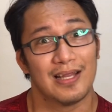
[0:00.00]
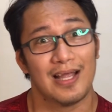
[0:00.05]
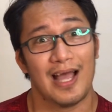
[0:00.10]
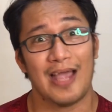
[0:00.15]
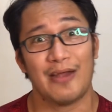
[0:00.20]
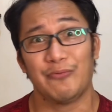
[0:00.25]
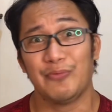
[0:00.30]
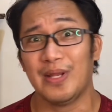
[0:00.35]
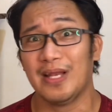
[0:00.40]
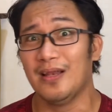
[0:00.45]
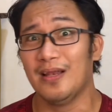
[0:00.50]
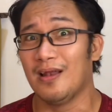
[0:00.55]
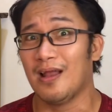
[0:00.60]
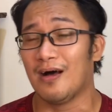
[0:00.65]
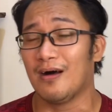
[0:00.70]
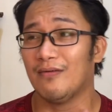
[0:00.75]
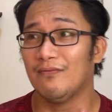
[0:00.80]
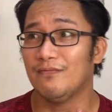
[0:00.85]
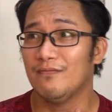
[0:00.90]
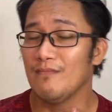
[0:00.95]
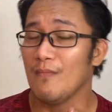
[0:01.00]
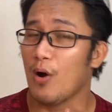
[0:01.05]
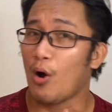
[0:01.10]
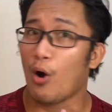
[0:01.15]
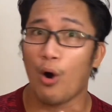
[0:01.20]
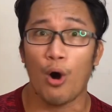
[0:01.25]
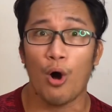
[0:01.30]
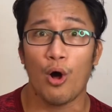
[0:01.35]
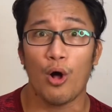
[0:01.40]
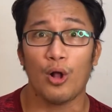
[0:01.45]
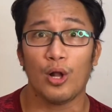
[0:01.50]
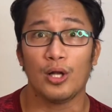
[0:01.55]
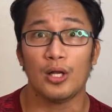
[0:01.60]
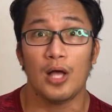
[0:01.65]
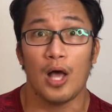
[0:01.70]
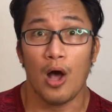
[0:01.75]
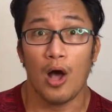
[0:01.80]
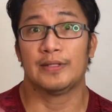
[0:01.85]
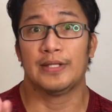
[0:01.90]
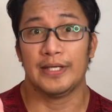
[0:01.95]
I really love
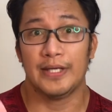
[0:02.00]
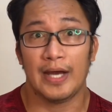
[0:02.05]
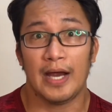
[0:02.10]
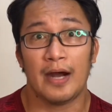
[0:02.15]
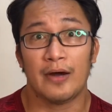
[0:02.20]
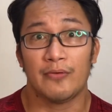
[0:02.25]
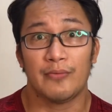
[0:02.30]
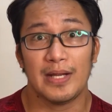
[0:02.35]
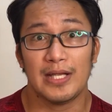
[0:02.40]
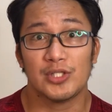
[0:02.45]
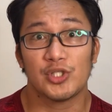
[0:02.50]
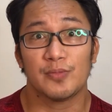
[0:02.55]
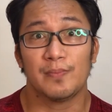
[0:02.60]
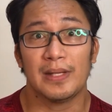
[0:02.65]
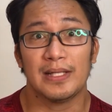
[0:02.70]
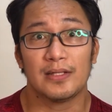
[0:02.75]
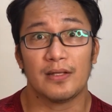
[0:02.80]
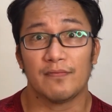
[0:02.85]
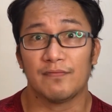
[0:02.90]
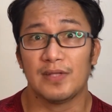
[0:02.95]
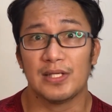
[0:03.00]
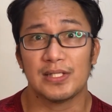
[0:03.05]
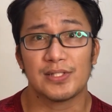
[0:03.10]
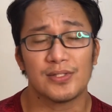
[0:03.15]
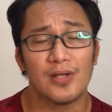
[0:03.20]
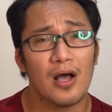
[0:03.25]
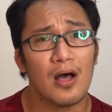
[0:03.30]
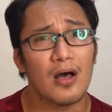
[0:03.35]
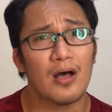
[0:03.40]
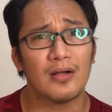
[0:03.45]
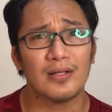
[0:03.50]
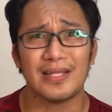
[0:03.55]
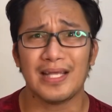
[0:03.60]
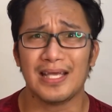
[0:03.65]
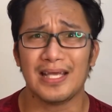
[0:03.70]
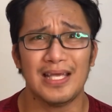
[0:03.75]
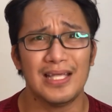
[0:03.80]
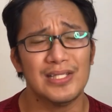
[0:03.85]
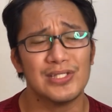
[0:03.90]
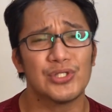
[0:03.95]
all the arrangement of the song,
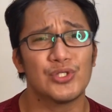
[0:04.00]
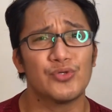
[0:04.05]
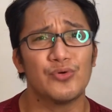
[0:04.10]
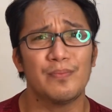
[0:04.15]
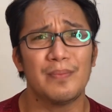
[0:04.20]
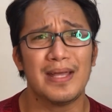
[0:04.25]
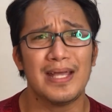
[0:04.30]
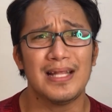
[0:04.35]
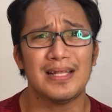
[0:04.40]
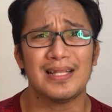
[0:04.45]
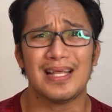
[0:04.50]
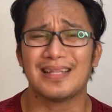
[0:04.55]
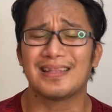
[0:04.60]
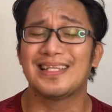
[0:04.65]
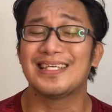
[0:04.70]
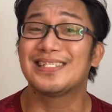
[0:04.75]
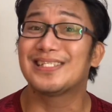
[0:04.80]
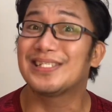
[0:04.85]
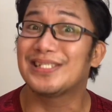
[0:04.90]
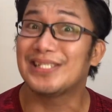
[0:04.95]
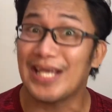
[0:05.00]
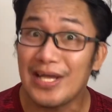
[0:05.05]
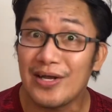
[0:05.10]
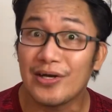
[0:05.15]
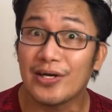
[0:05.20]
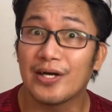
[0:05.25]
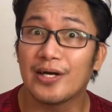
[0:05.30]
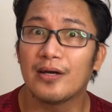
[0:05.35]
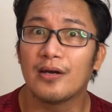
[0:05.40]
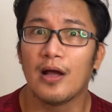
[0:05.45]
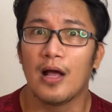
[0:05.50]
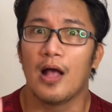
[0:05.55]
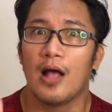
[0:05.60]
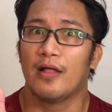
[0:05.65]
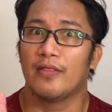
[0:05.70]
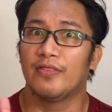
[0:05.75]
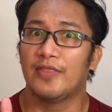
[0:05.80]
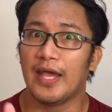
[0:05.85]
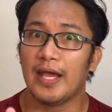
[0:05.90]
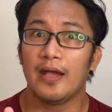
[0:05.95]
the instrument, the singer.
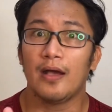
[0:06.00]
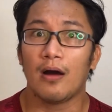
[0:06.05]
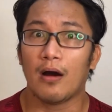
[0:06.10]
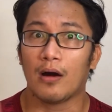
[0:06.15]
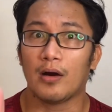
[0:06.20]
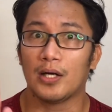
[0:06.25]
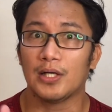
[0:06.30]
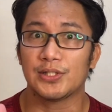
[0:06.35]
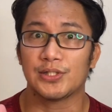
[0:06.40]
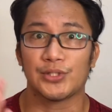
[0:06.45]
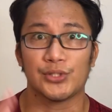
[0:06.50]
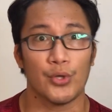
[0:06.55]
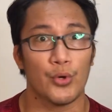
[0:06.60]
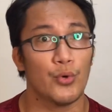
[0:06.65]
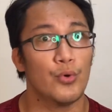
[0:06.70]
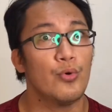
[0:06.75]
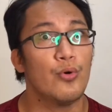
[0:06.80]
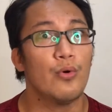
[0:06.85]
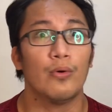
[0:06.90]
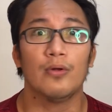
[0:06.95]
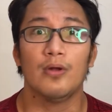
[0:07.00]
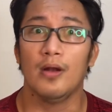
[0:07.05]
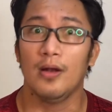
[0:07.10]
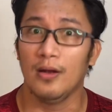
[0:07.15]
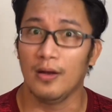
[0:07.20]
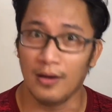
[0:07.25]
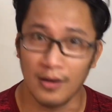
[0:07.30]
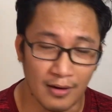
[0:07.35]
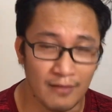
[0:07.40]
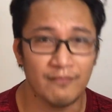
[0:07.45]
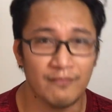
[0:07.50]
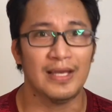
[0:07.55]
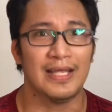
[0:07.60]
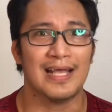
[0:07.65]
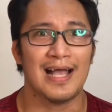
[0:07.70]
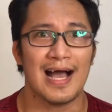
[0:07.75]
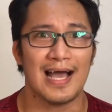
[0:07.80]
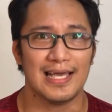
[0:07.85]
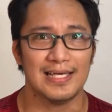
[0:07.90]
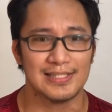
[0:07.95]
They are so lovely,
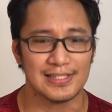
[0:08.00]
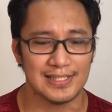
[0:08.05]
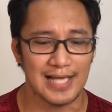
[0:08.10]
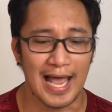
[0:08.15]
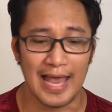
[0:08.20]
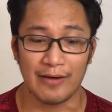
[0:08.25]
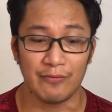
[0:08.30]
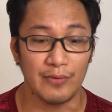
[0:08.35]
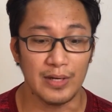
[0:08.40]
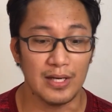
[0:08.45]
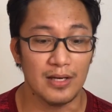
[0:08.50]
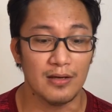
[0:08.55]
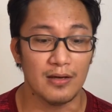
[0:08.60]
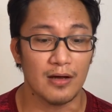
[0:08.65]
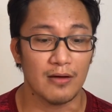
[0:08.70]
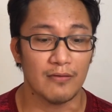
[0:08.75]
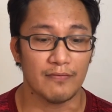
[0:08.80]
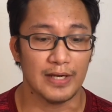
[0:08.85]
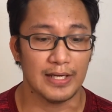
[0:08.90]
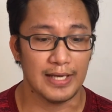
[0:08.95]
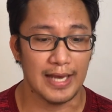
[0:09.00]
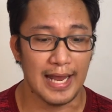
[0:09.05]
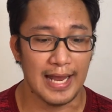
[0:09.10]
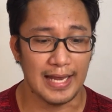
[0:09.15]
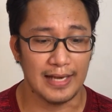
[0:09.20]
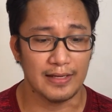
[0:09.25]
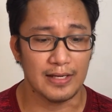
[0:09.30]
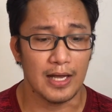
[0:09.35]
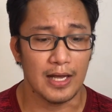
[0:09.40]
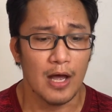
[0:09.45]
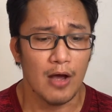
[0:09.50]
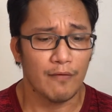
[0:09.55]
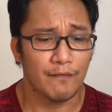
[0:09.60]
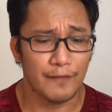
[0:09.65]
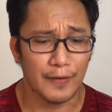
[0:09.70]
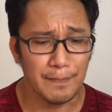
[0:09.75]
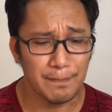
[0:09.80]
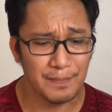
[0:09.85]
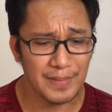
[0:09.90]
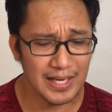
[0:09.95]
guys. I really love it. And
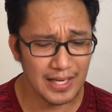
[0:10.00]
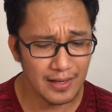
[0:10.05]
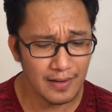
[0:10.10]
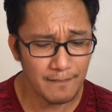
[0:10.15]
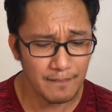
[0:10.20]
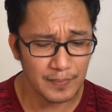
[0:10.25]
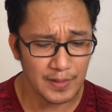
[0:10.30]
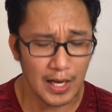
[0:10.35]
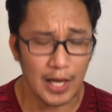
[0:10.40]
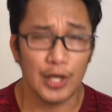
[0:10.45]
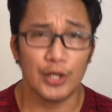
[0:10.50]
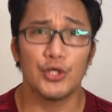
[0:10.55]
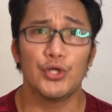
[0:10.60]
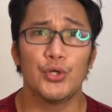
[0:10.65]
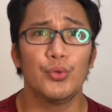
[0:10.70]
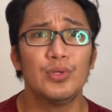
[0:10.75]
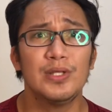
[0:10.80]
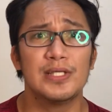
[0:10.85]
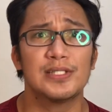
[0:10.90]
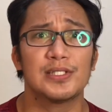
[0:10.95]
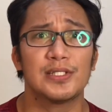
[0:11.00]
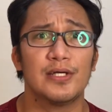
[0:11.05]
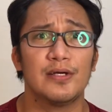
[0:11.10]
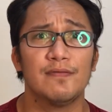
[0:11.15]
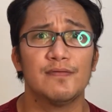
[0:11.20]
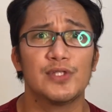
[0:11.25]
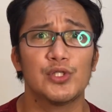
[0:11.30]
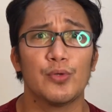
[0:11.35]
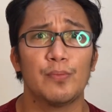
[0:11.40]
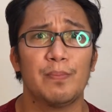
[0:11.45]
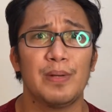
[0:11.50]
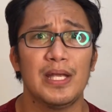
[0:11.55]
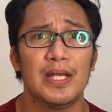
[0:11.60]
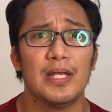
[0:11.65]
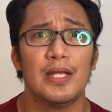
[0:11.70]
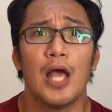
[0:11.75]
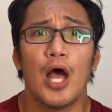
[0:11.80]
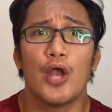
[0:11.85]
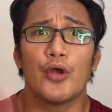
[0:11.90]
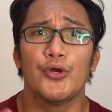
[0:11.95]
for me, you deserve to
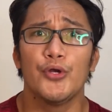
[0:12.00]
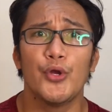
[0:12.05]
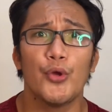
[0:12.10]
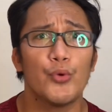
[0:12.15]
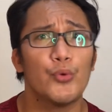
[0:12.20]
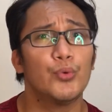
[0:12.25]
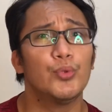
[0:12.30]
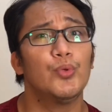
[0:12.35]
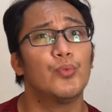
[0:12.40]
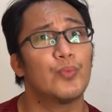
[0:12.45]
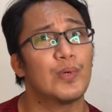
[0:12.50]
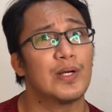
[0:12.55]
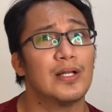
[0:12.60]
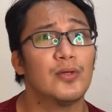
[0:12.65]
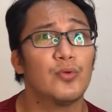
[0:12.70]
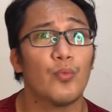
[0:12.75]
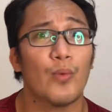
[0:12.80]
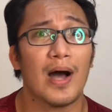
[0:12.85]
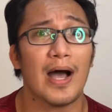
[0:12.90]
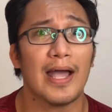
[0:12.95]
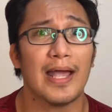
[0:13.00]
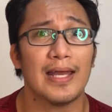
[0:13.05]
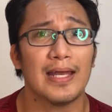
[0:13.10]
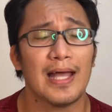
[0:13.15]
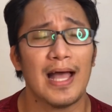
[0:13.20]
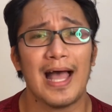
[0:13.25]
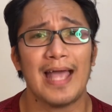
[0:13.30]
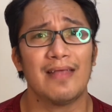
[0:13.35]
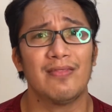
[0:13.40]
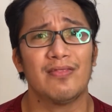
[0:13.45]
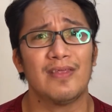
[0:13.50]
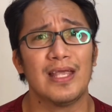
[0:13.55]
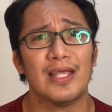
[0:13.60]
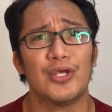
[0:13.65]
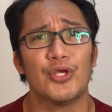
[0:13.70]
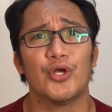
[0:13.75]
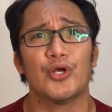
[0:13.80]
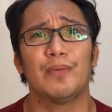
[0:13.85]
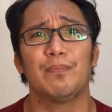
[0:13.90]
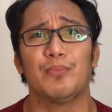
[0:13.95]
be known worldwide. I
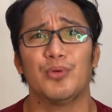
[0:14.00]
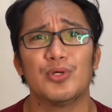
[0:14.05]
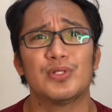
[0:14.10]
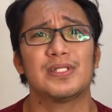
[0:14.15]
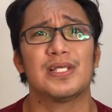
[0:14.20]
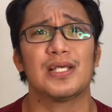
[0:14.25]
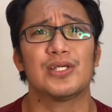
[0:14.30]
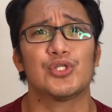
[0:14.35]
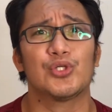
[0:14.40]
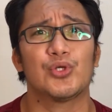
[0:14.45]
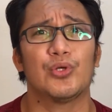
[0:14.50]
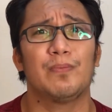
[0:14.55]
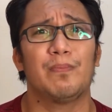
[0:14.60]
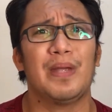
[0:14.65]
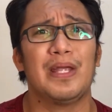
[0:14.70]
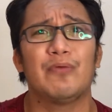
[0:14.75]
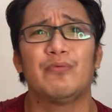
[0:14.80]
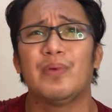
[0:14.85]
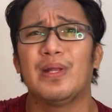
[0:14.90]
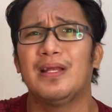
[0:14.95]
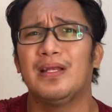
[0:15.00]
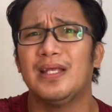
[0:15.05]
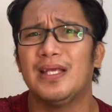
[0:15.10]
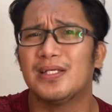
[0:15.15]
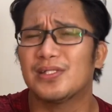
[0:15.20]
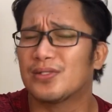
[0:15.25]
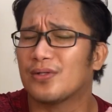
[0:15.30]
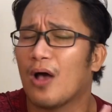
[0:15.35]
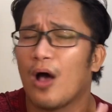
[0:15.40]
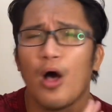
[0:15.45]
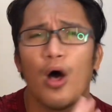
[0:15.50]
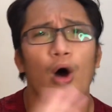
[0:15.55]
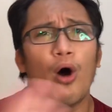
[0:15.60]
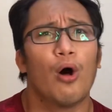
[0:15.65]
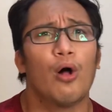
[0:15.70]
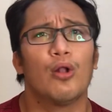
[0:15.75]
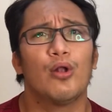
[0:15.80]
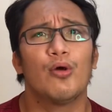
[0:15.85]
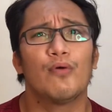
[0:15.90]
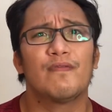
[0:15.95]
think your music should be released
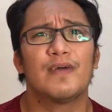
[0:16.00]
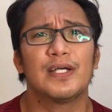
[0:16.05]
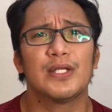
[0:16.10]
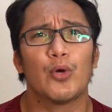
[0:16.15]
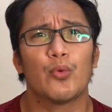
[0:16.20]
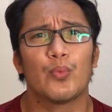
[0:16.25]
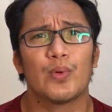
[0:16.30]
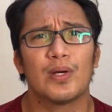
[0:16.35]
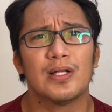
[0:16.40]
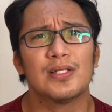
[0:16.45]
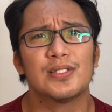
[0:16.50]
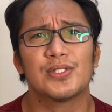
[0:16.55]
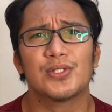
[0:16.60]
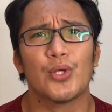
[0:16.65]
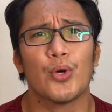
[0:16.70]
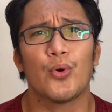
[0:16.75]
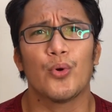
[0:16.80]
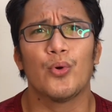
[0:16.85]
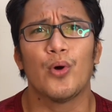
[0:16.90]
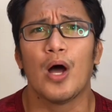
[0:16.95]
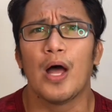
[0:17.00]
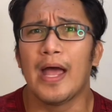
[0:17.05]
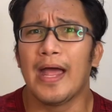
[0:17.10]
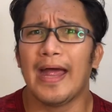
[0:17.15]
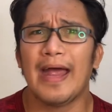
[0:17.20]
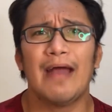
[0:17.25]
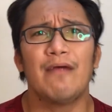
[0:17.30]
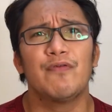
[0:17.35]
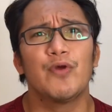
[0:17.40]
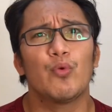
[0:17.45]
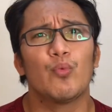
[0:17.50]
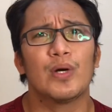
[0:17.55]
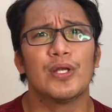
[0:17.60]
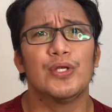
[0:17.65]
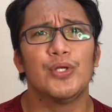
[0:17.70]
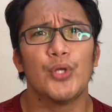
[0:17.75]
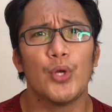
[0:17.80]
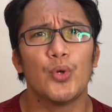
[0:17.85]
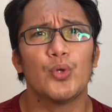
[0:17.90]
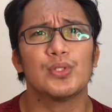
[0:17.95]
all over the world so
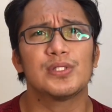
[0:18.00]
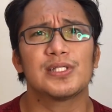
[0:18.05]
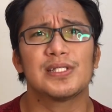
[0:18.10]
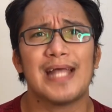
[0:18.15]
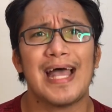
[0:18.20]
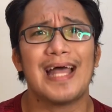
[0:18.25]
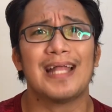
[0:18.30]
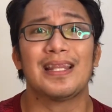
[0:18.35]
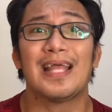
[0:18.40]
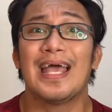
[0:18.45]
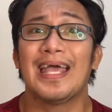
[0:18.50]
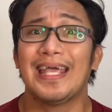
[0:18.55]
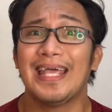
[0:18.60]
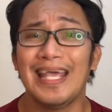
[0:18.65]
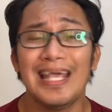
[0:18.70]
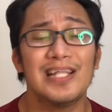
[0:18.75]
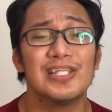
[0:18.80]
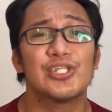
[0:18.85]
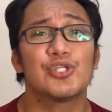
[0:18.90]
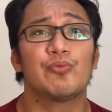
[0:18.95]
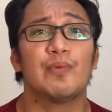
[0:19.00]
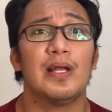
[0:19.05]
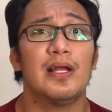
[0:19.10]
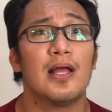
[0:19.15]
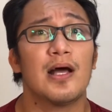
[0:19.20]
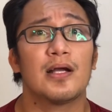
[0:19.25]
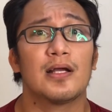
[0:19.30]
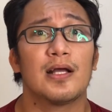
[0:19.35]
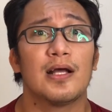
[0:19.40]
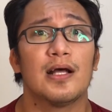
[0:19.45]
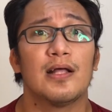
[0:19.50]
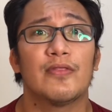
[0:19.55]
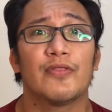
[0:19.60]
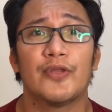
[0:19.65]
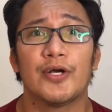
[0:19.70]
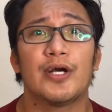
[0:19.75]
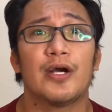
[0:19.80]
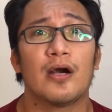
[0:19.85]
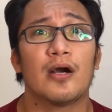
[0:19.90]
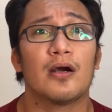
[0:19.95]
everyone knows that in Sri Lanka
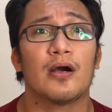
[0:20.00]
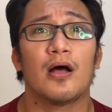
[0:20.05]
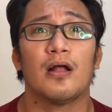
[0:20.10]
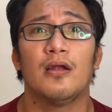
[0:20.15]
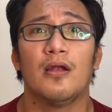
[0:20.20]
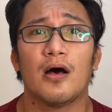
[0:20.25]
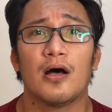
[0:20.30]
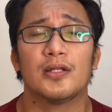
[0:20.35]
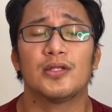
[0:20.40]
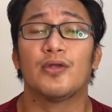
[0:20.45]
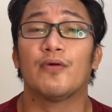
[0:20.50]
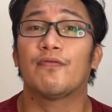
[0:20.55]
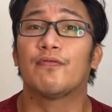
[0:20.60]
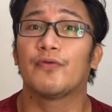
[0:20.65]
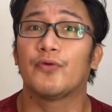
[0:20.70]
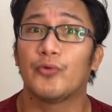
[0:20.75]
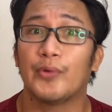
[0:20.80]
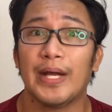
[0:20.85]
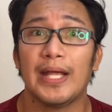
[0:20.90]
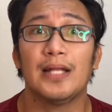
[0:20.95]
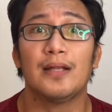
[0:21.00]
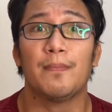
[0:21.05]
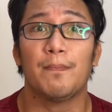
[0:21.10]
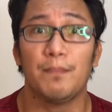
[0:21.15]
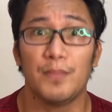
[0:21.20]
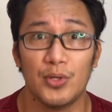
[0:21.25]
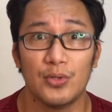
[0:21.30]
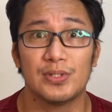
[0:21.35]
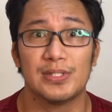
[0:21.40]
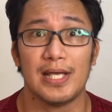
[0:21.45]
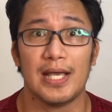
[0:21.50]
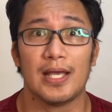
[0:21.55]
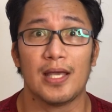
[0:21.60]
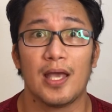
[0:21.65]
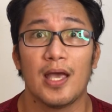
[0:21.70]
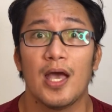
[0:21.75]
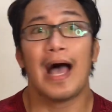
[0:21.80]
there are a lot of great music.